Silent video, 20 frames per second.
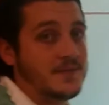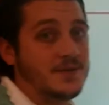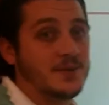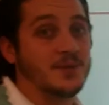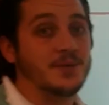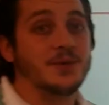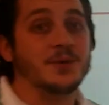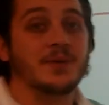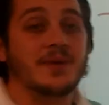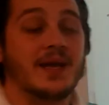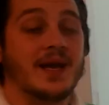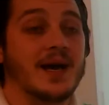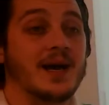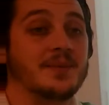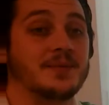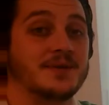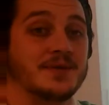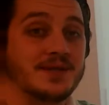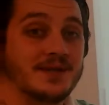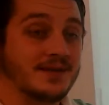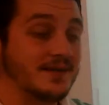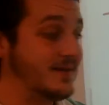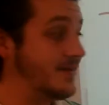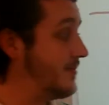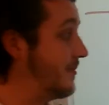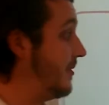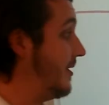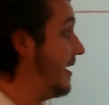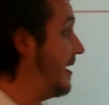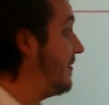So we're doing the opposite.
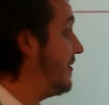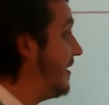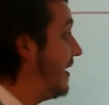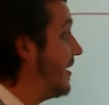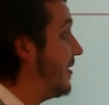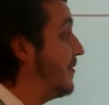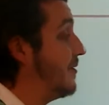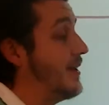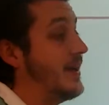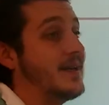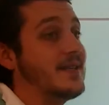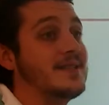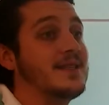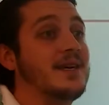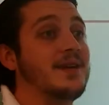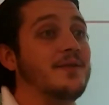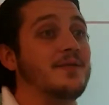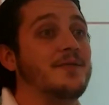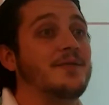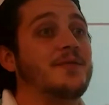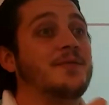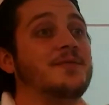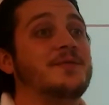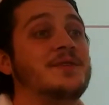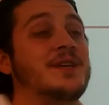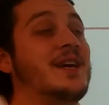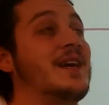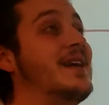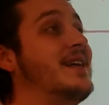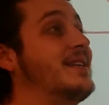When you have a negative on the outside, it
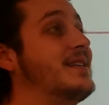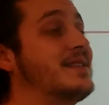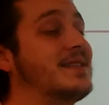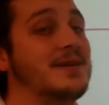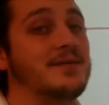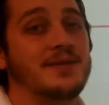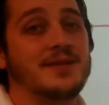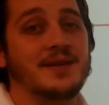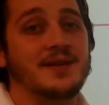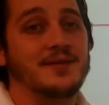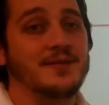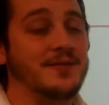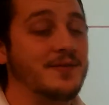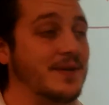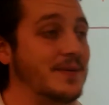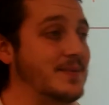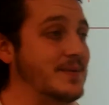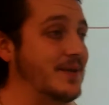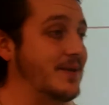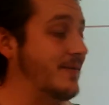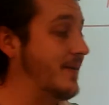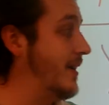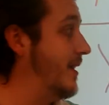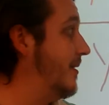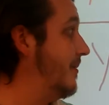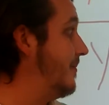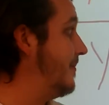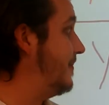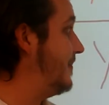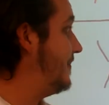changes everything, flips it
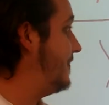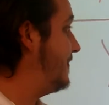around.